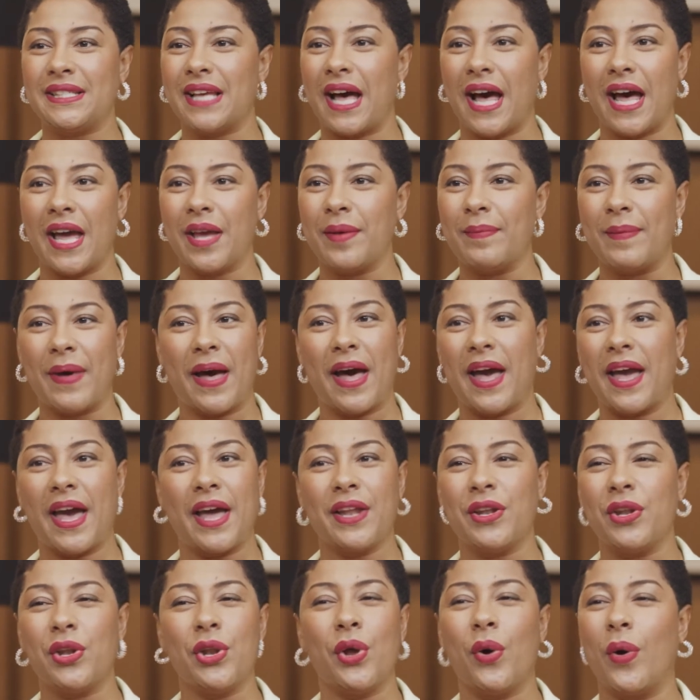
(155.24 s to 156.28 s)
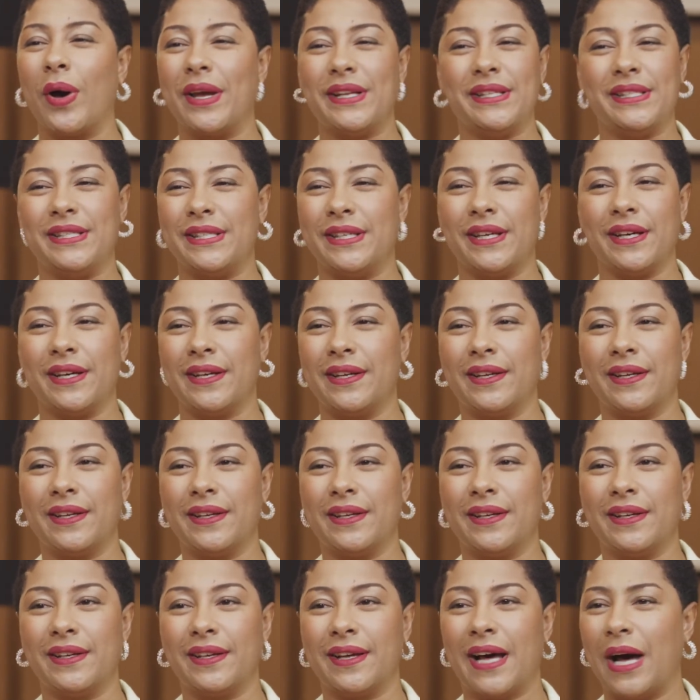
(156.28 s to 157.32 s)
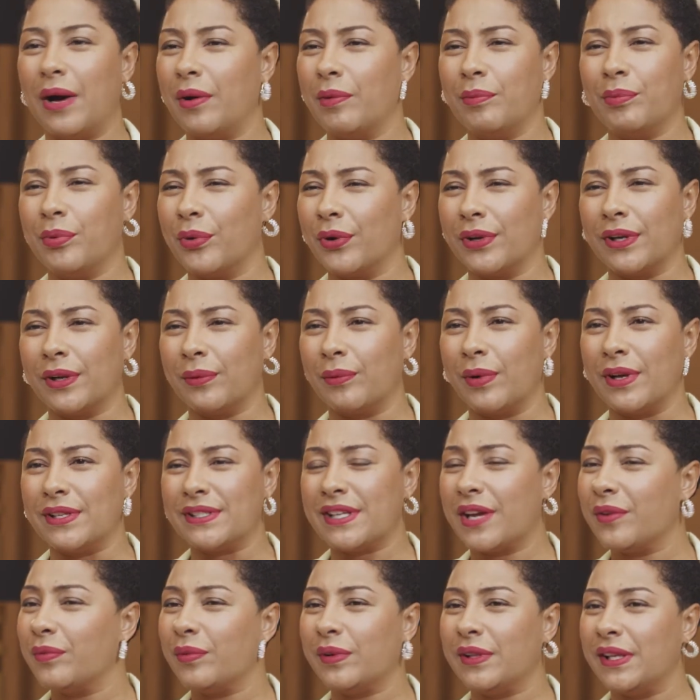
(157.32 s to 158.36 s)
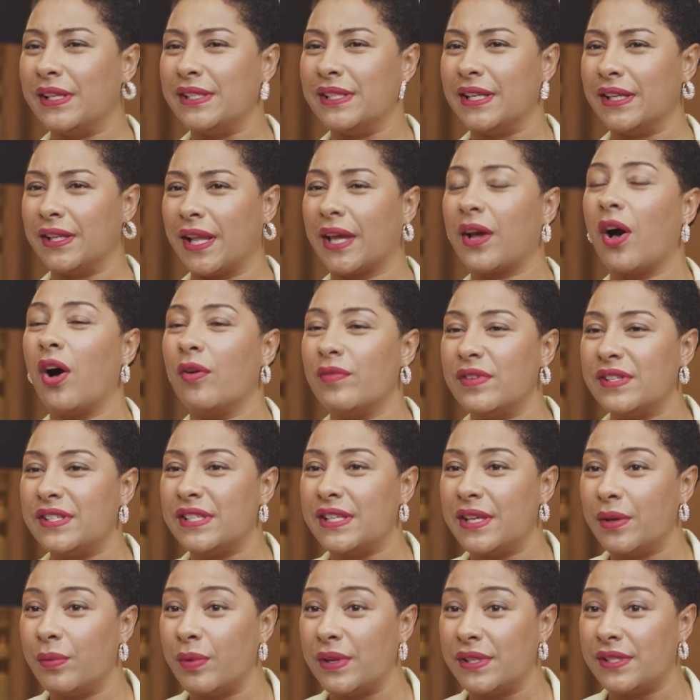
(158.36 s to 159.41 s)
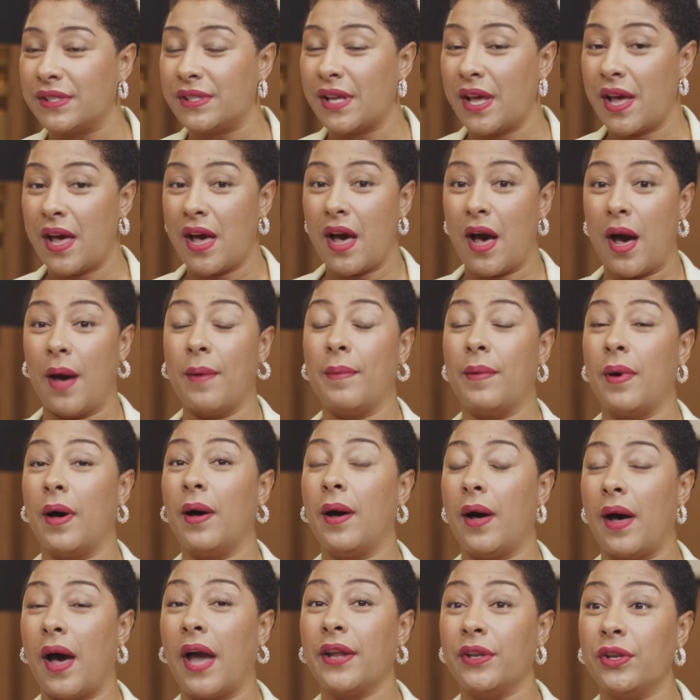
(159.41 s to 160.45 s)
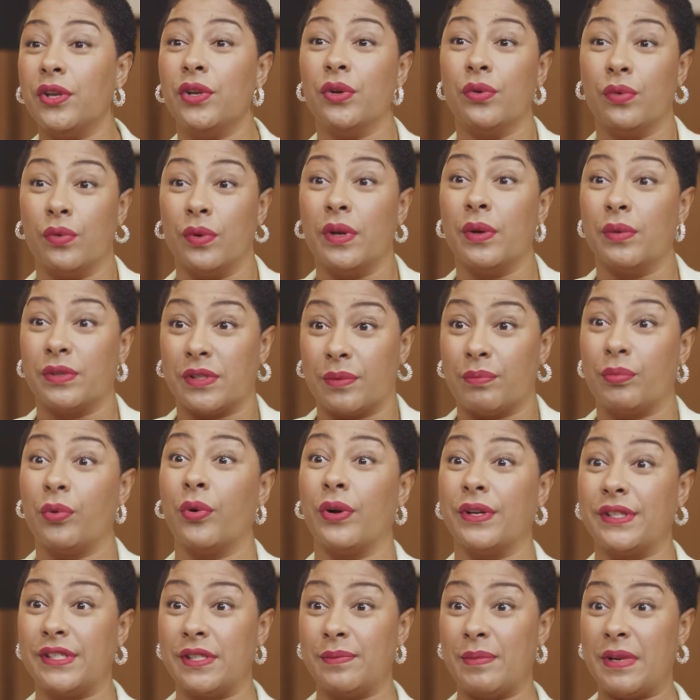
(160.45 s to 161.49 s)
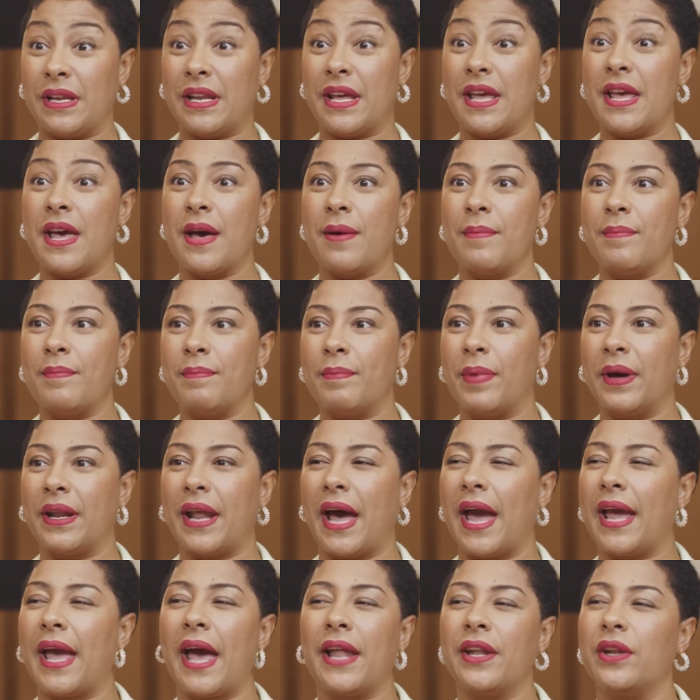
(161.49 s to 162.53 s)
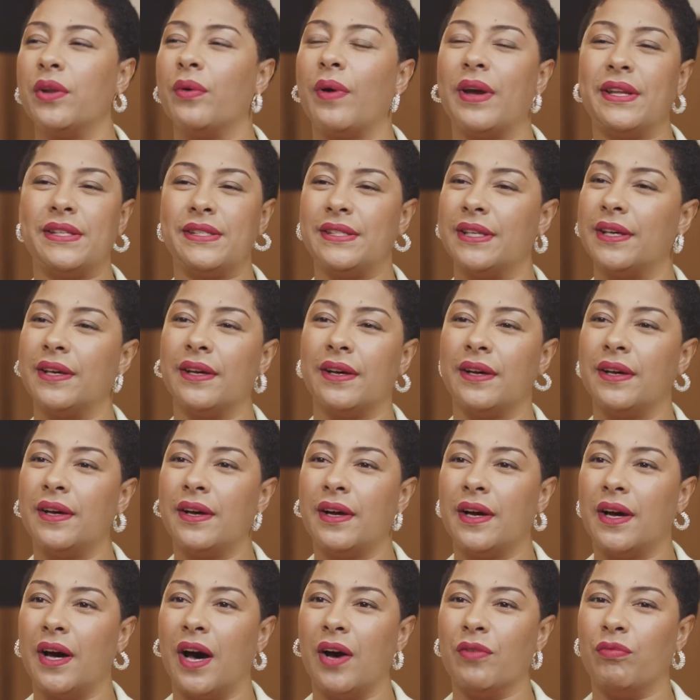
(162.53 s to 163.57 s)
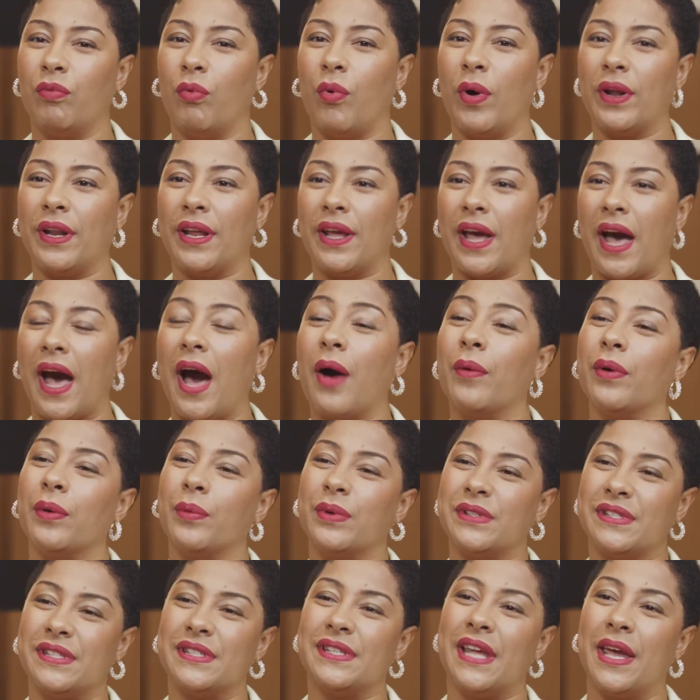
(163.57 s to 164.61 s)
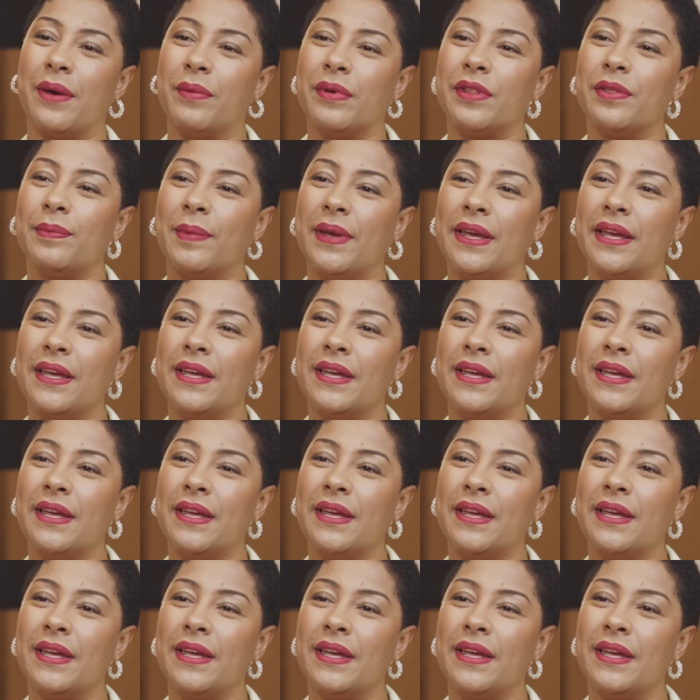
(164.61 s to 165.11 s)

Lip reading: time, I had no idea how important it was. I really didn't. Like, obviously, it was, I knew it was important to meet him, but I had no idea of how it would stay with me.